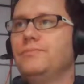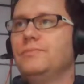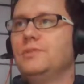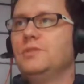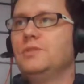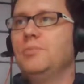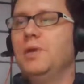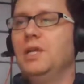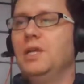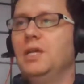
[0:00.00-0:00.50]

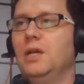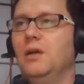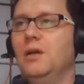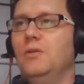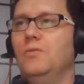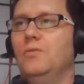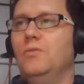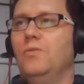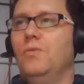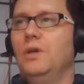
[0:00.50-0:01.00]
depending
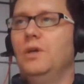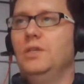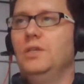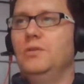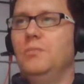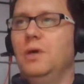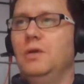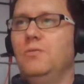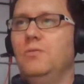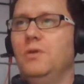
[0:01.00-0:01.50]
on what
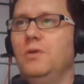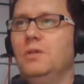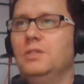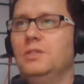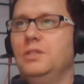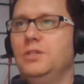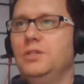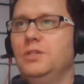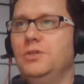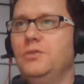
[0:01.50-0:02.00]
you might want
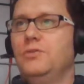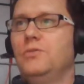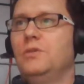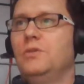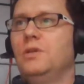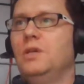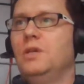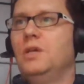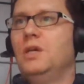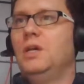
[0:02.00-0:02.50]
to do.
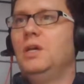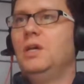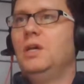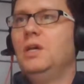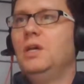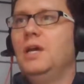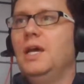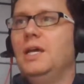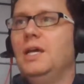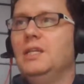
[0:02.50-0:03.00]

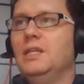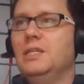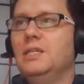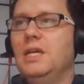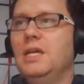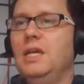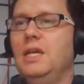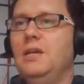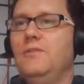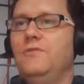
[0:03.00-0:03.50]
And
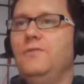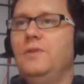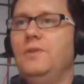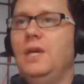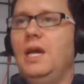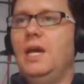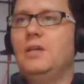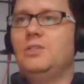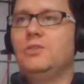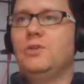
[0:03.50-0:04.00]
if,
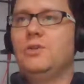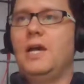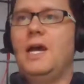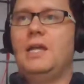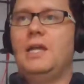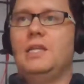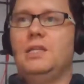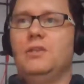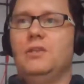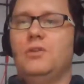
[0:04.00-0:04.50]
as you're
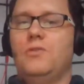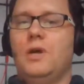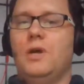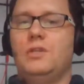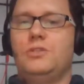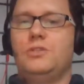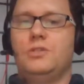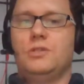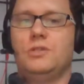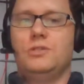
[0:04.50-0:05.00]
adding the
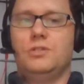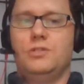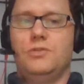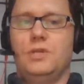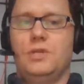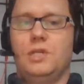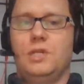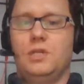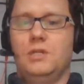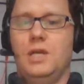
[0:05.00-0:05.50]
questions, you
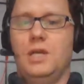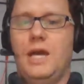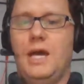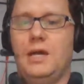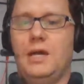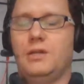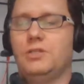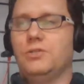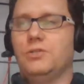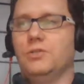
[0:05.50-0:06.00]
can
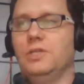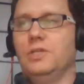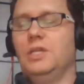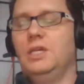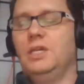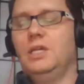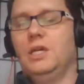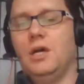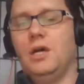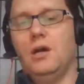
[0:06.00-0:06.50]

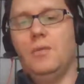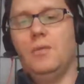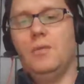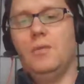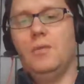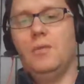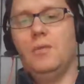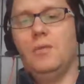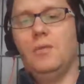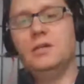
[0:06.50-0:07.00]
actually
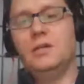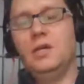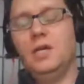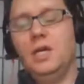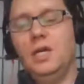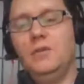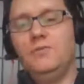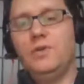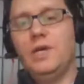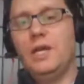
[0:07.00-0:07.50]
add,
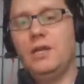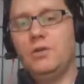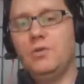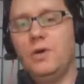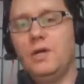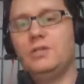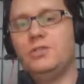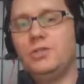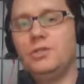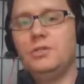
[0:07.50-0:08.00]
if you had a
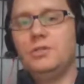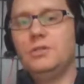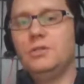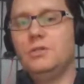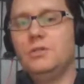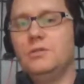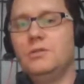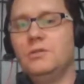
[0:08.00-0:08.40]
question,